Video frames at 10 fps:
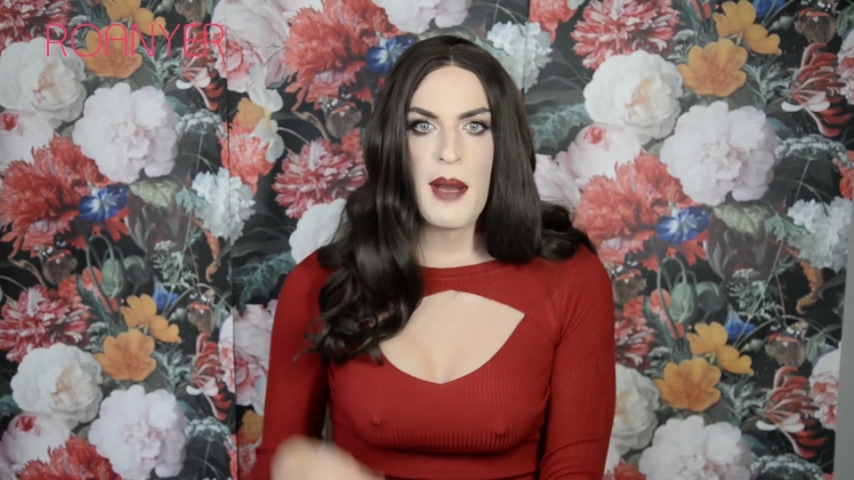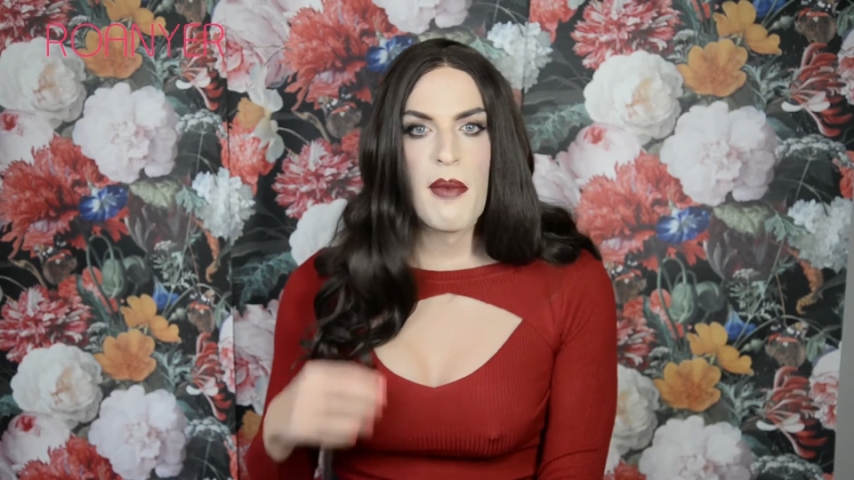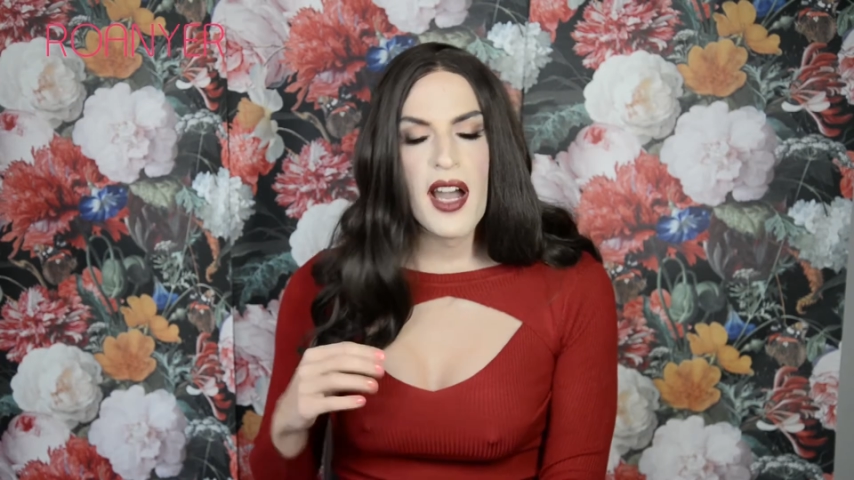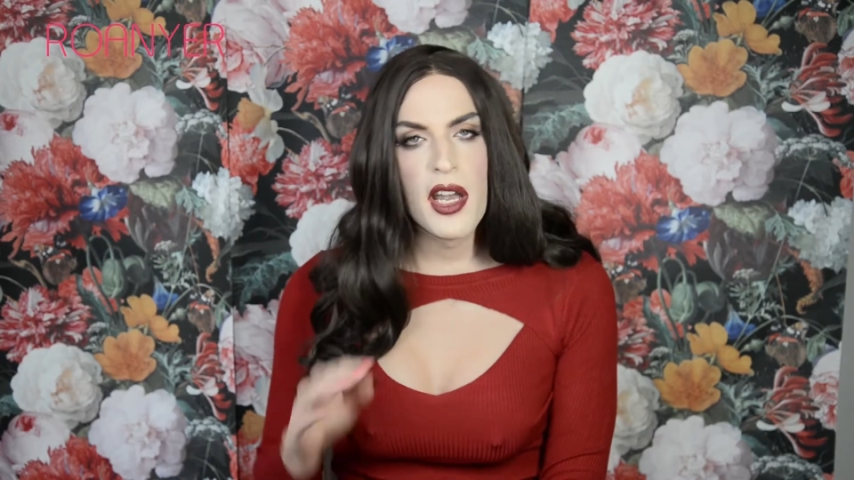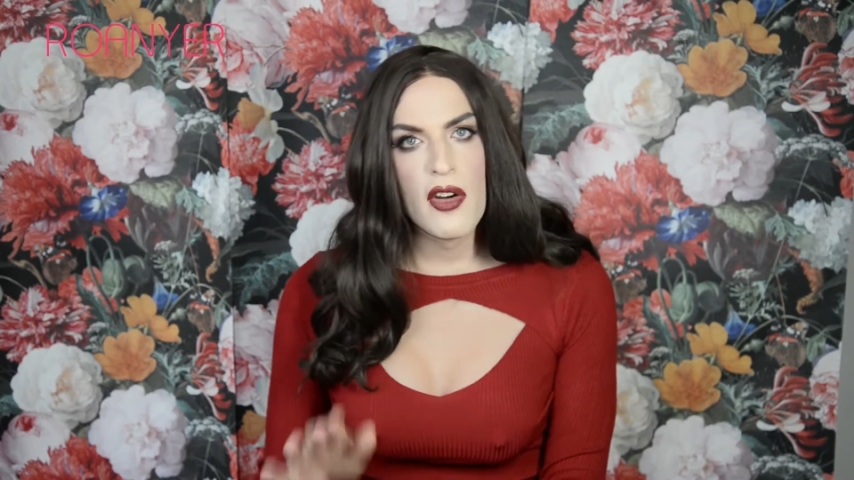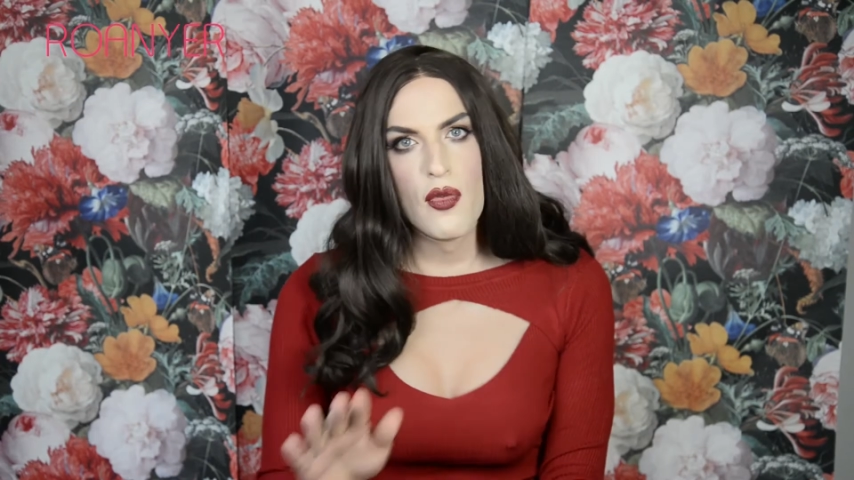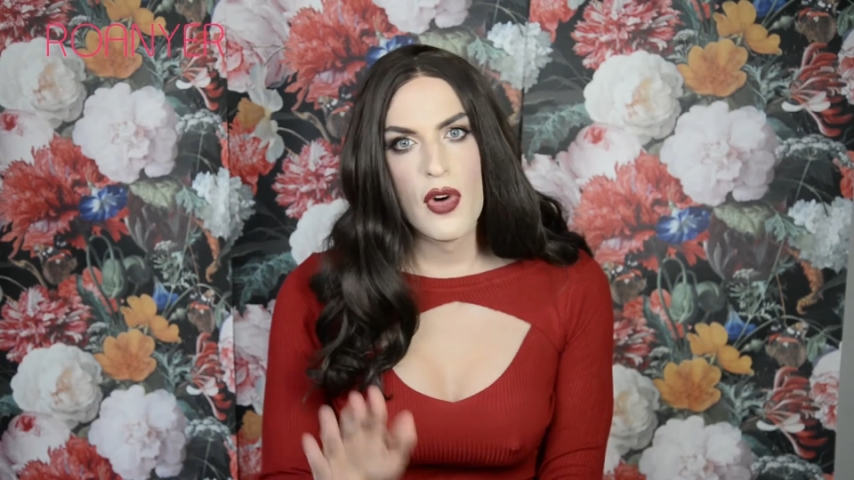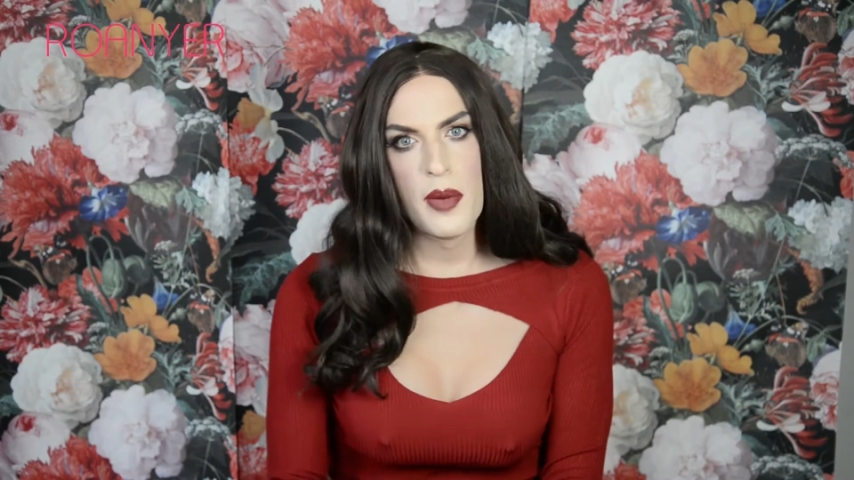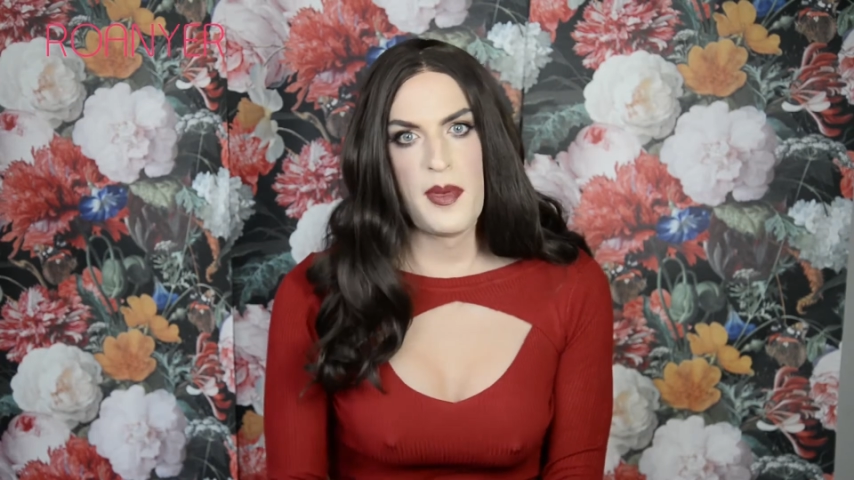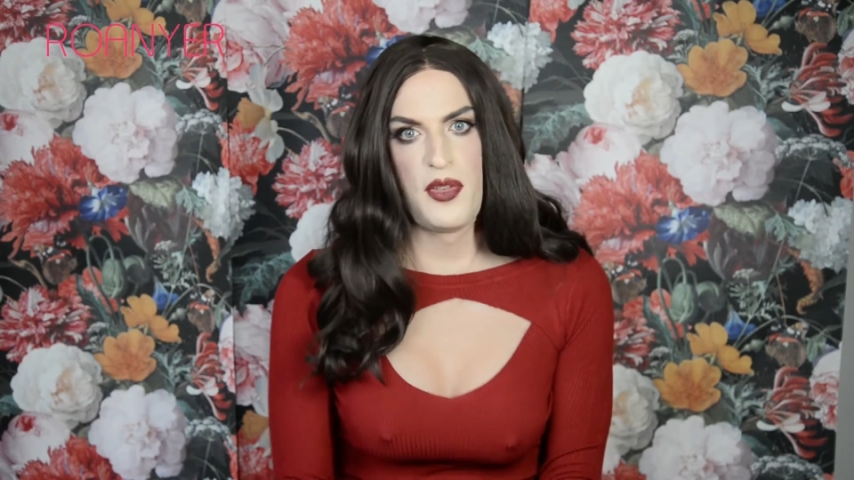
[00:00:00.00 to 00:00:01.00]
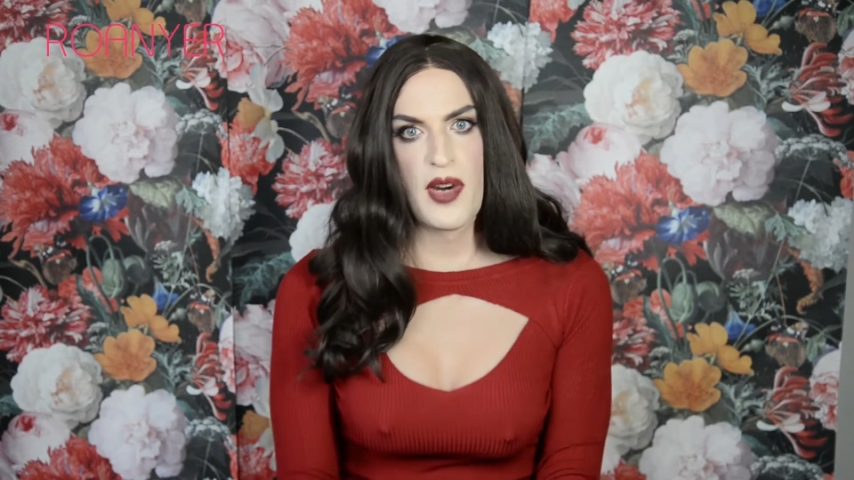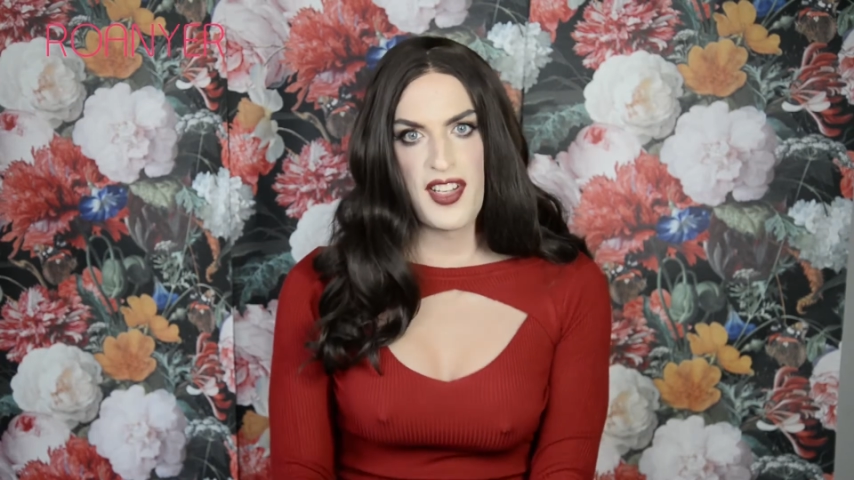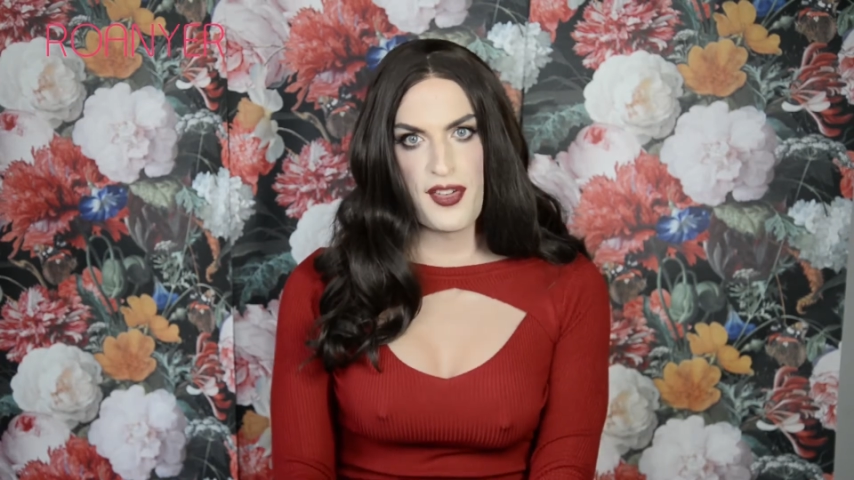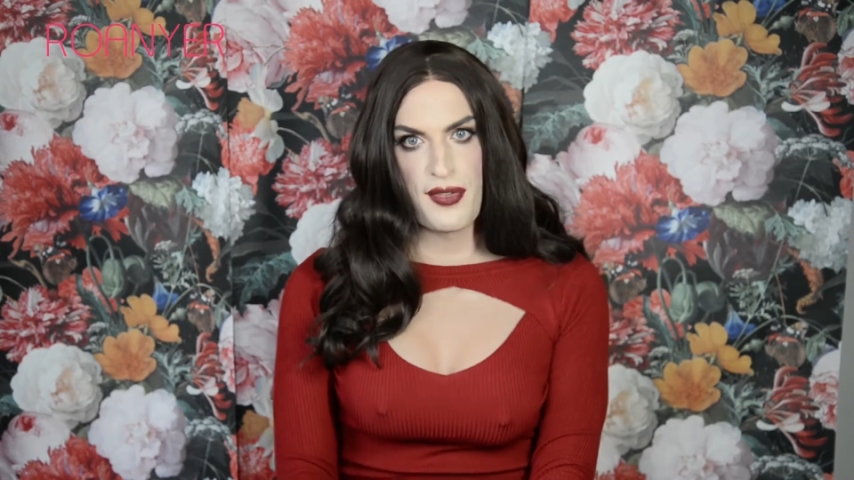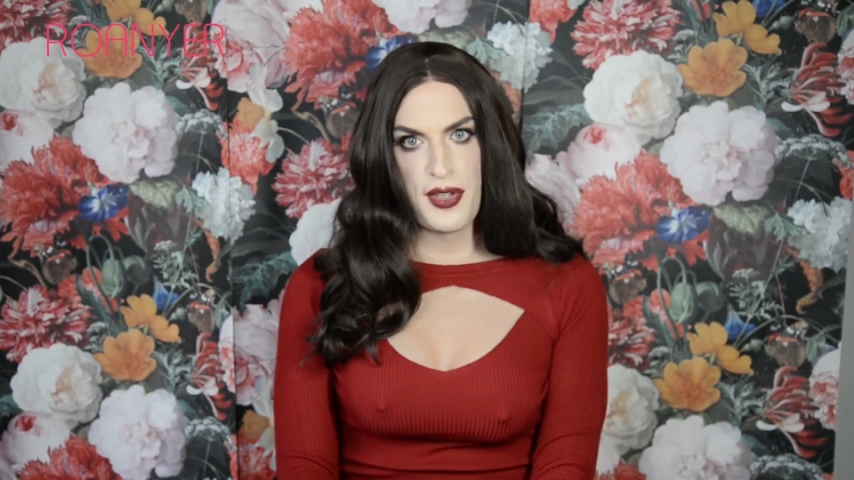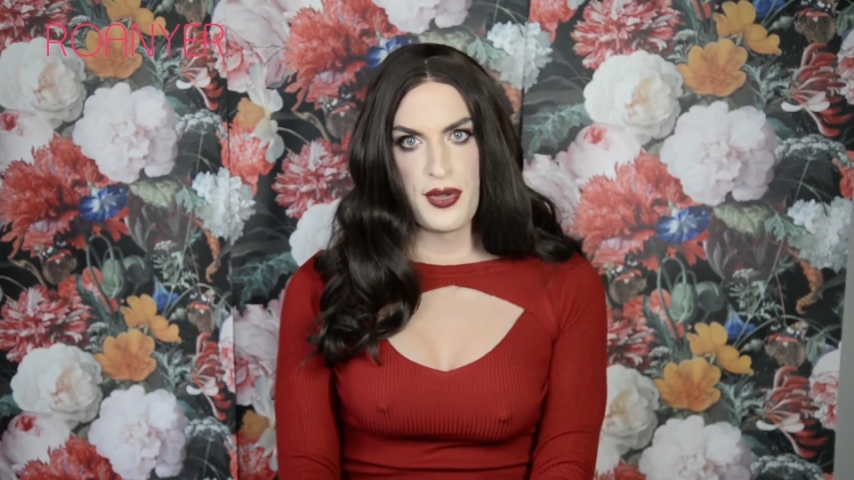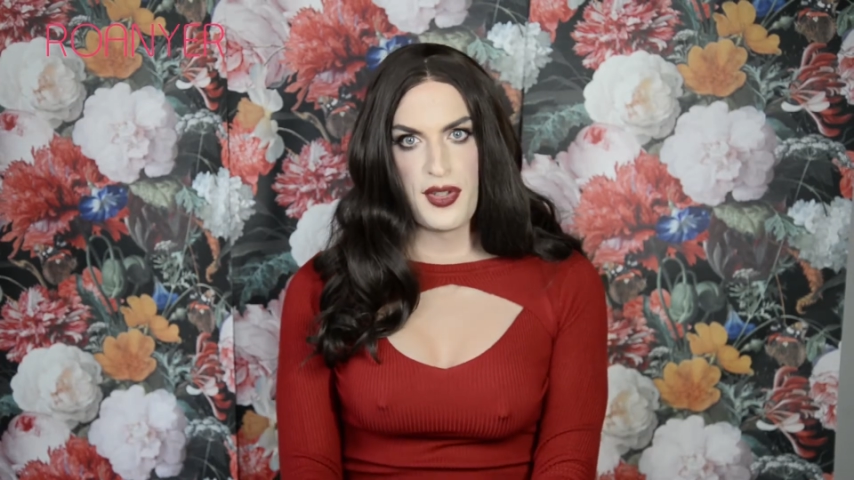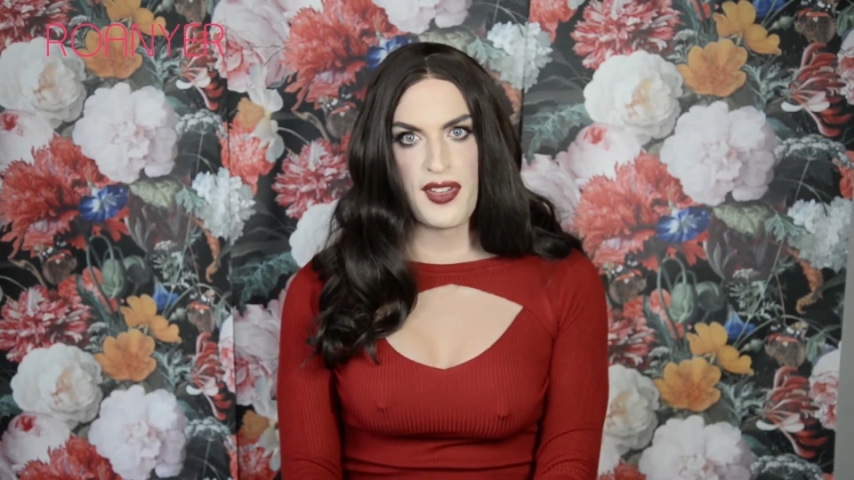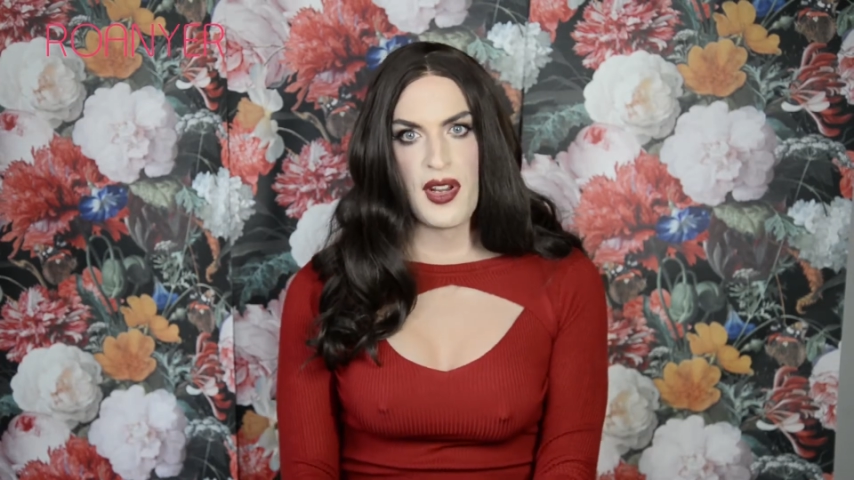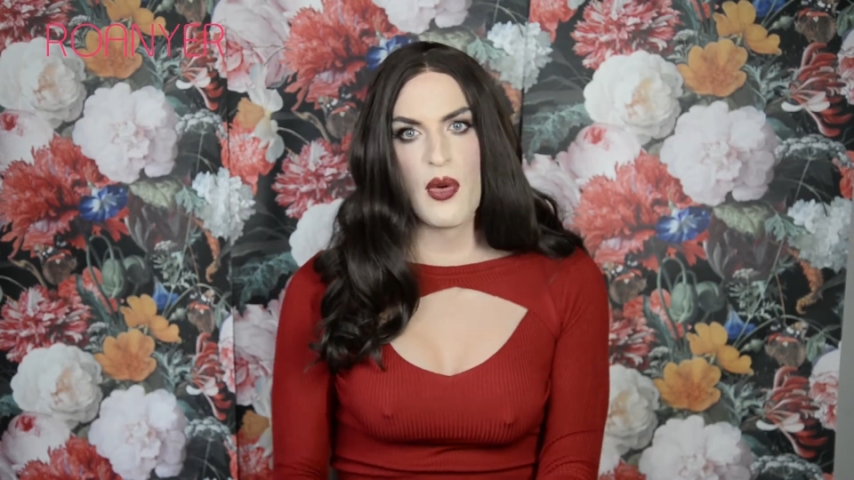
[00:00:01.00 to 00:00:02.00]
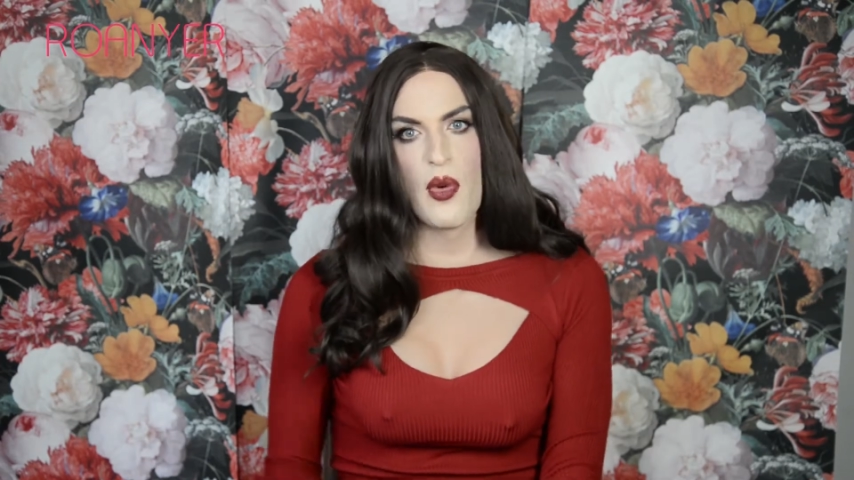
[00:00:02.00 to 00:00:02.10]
My warm advice for you is,